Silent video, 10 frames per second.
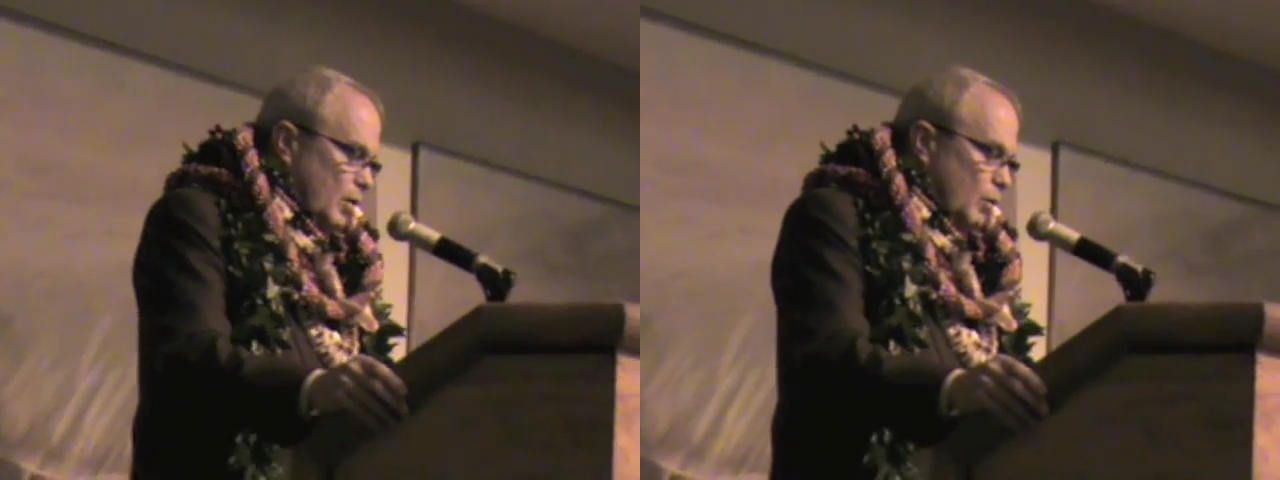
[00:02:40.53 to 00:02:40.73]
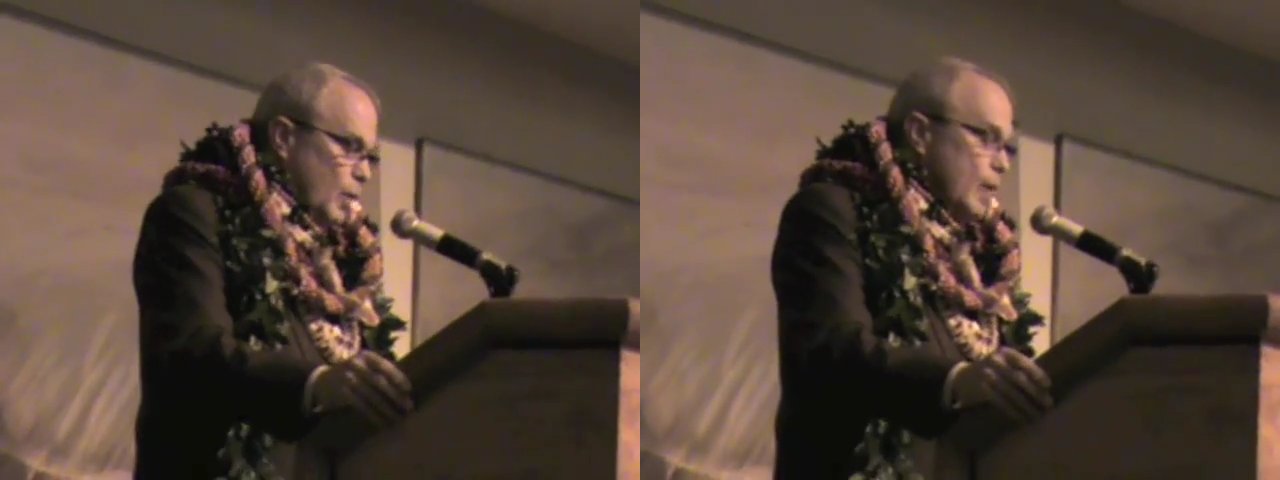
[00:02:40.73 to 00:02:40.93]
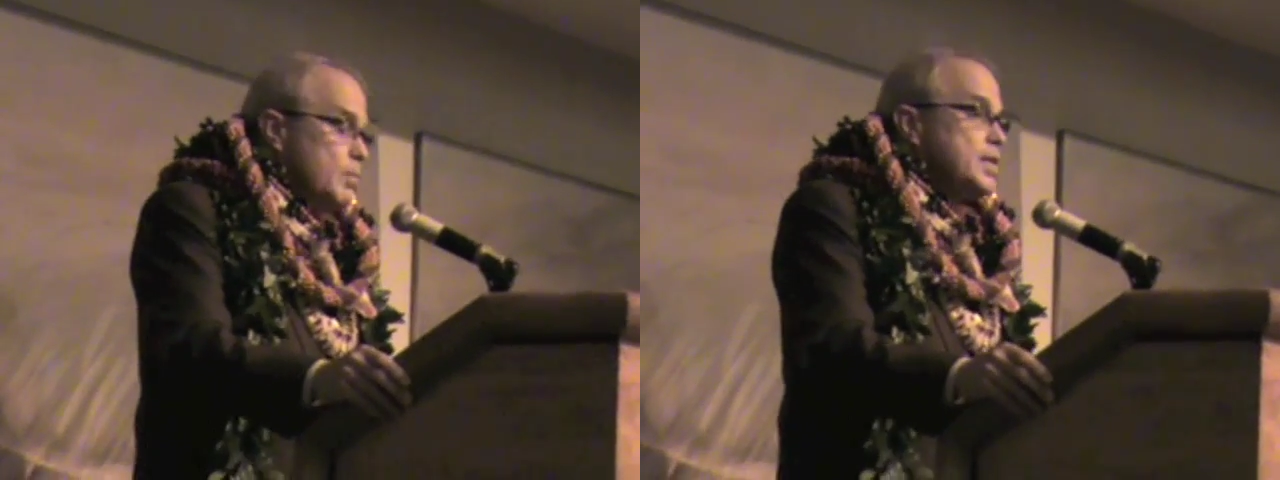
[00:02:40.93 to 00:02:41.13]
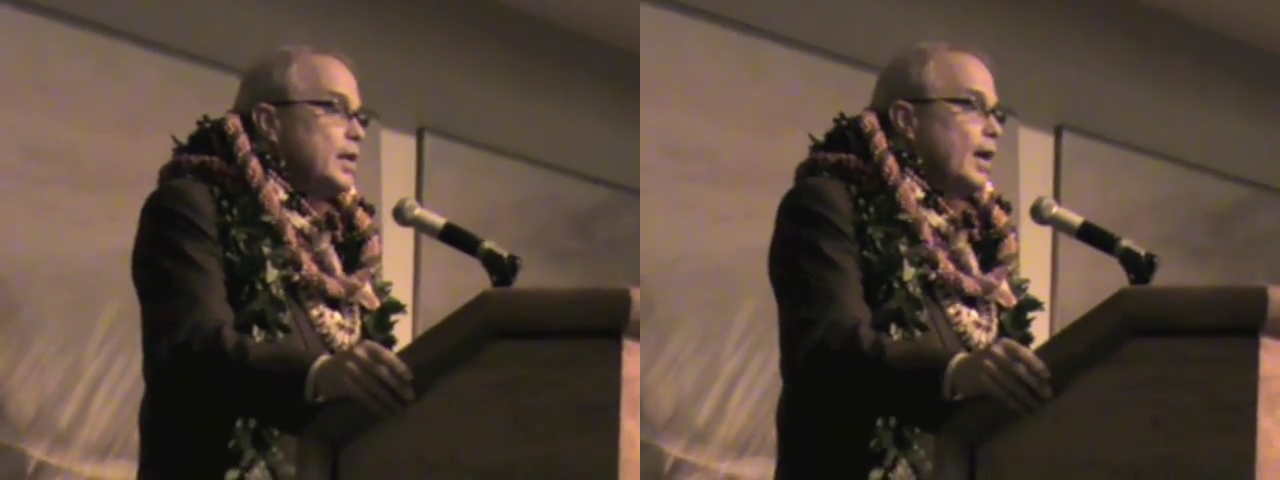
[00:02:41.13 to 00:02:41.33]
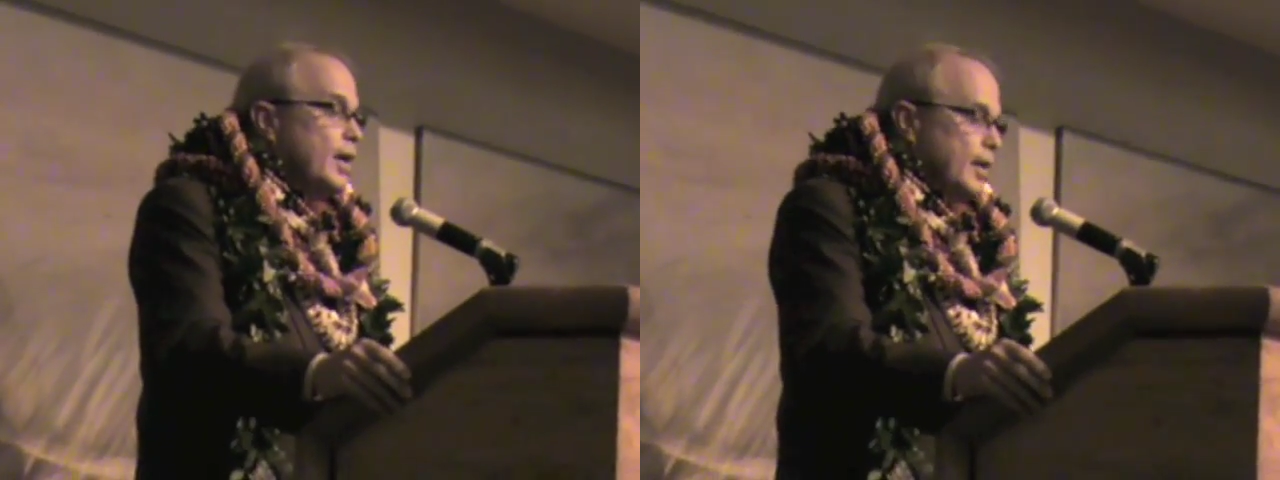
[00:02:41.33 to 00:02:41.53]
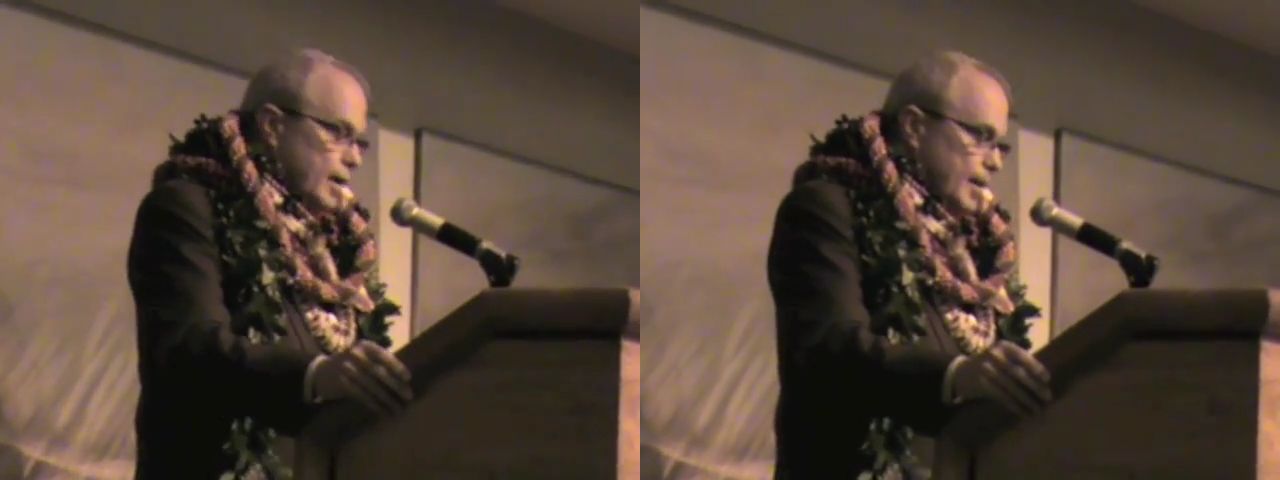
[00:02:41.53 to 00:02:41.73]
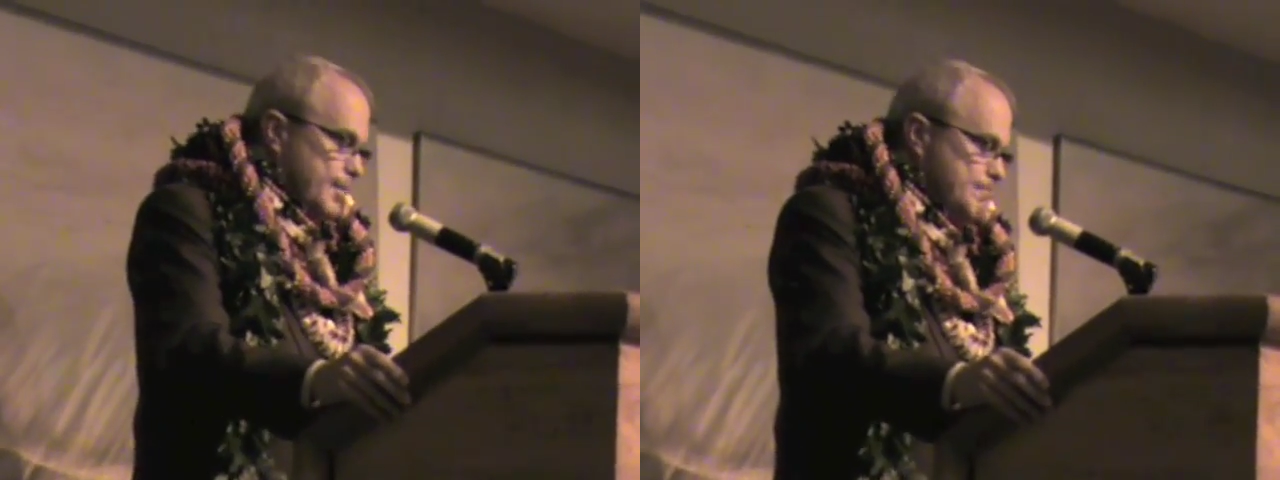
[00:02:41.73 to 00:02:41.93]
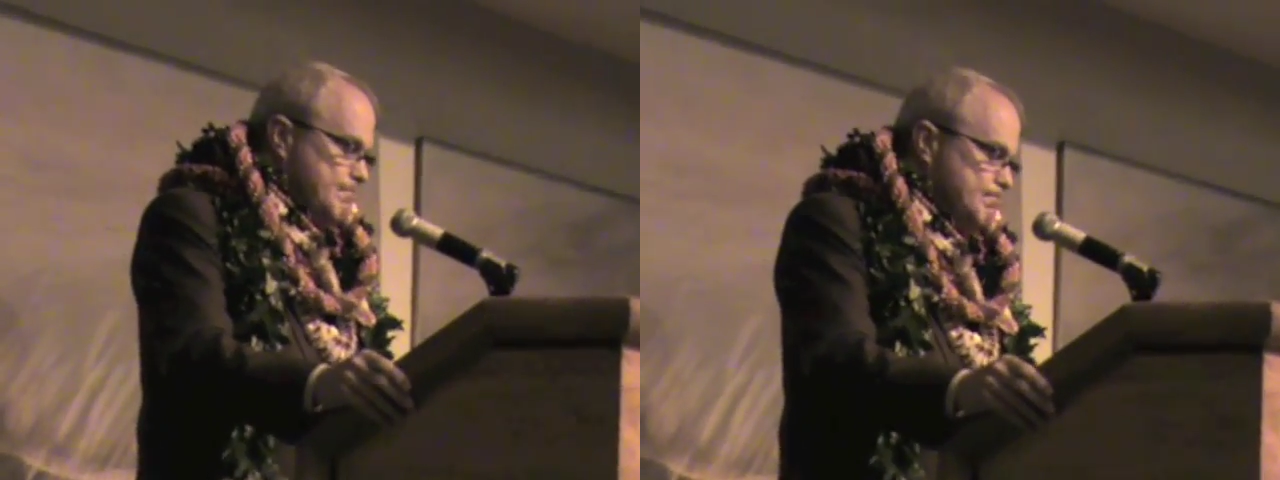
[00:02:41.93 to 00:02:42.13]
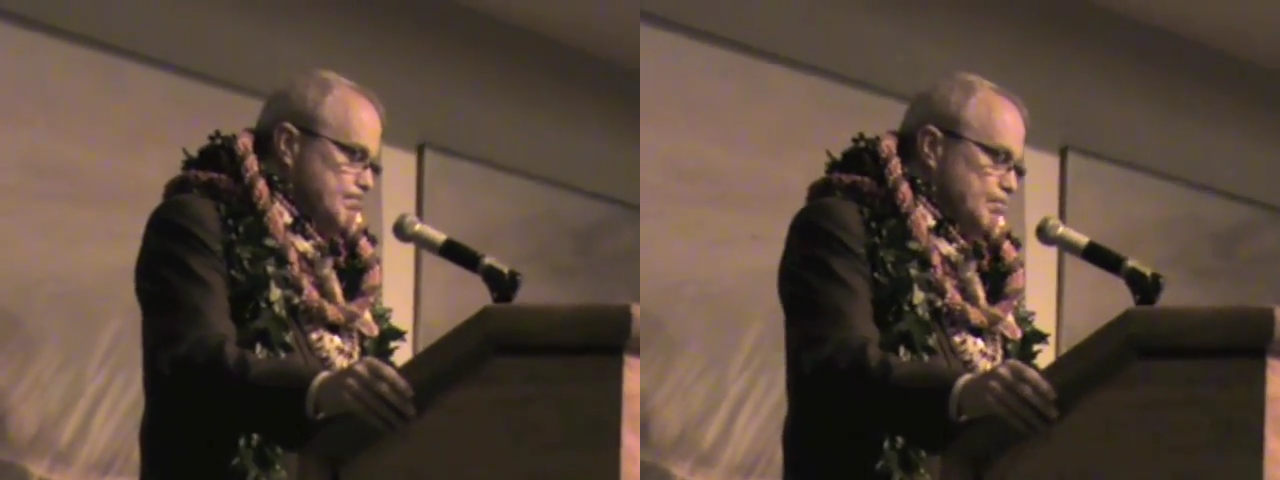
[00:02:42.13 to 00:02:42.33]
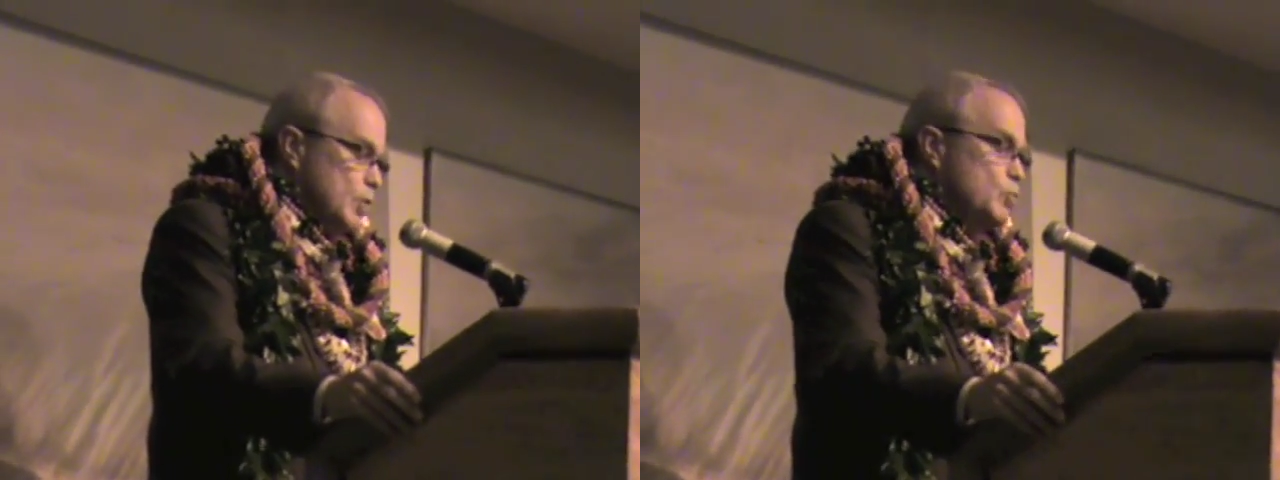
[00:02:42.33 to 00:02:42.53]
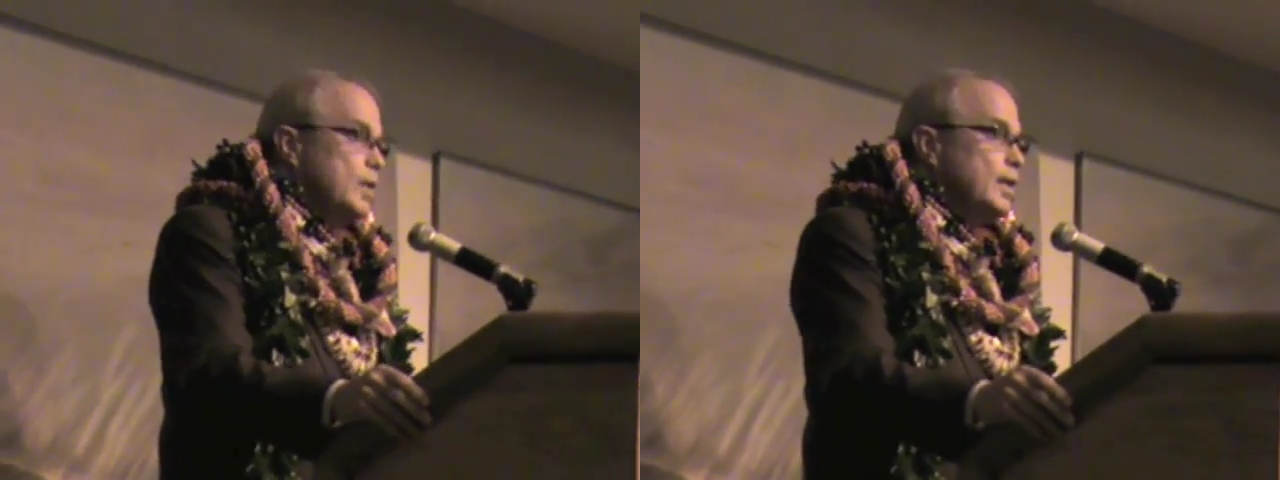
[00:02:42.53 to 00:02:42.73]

When I was a keiki, between